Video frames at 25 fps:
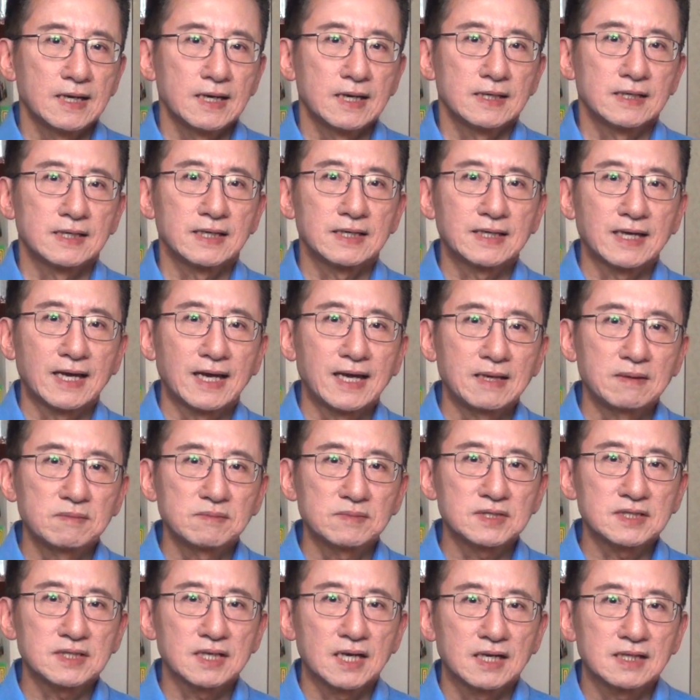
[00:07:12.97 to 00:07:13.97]
The
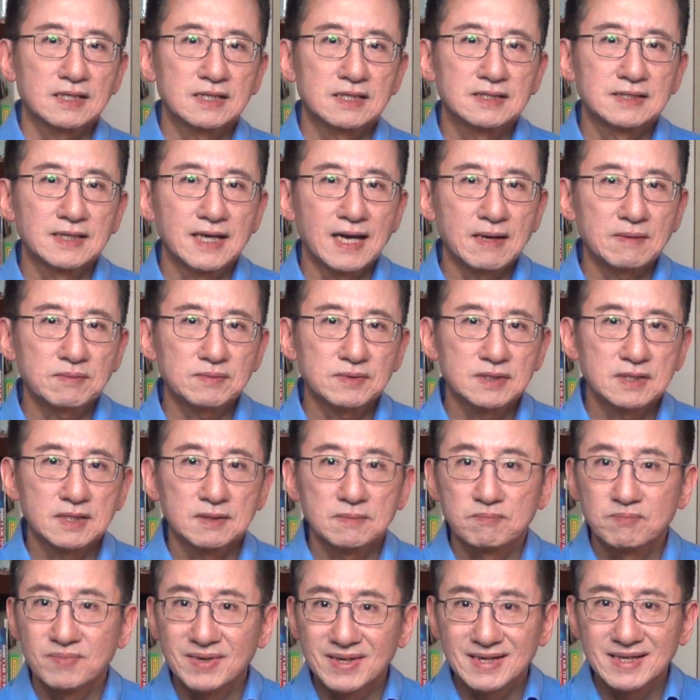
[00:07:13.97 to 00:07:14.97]
game's
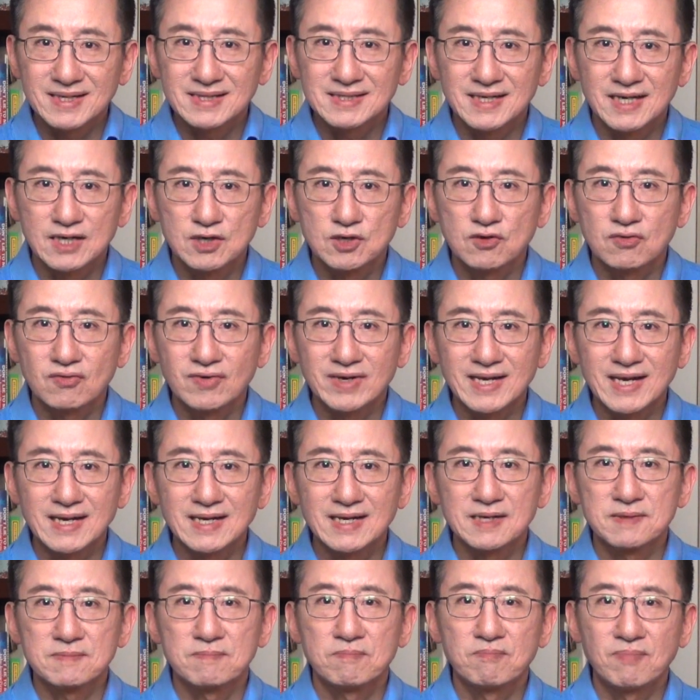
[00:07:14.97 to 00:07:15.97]
adaptability
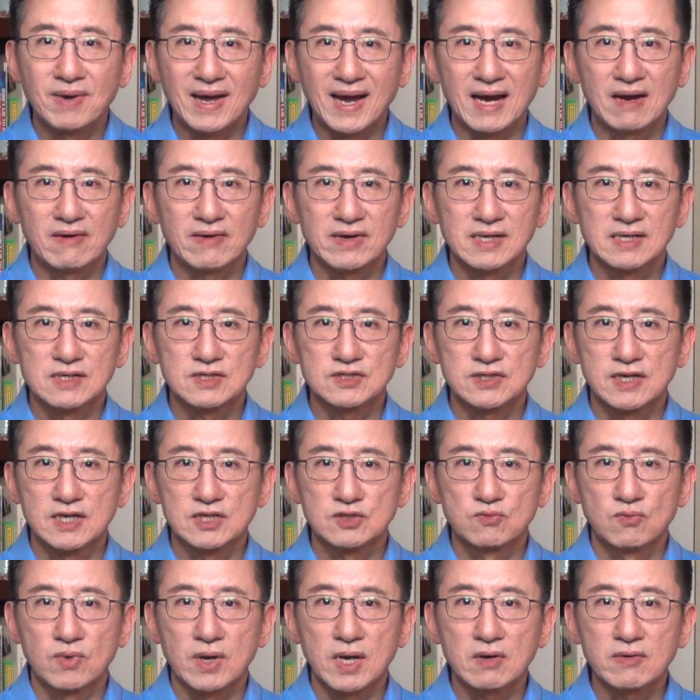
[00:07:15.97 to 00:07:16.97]
created barriers
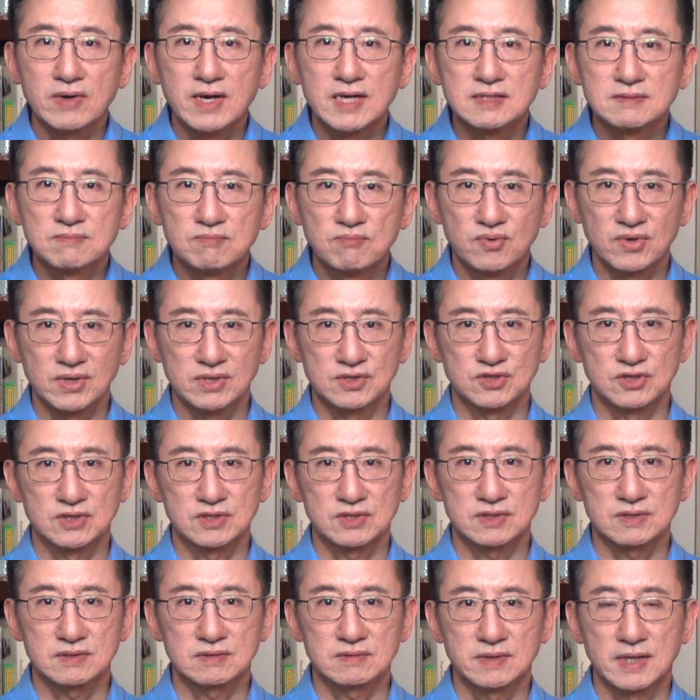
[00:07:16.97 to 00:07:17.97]
as well as
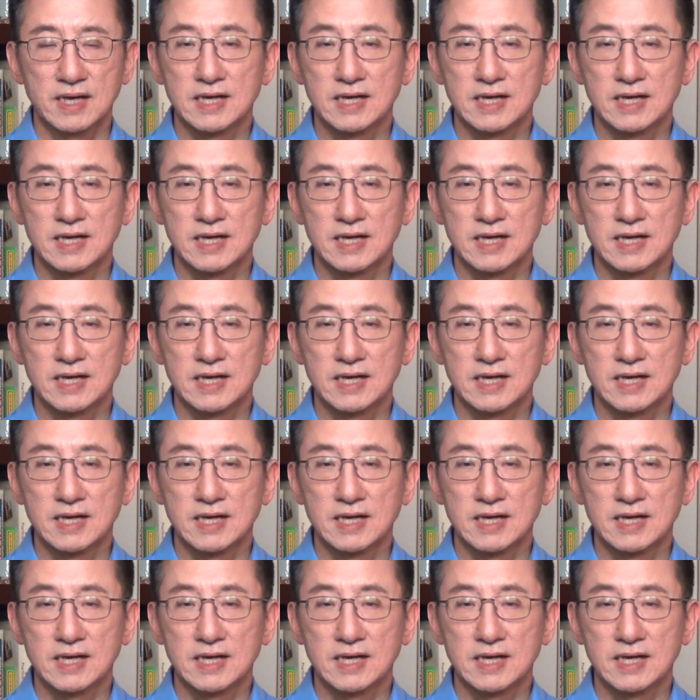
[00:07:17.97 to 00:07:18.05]
bridges,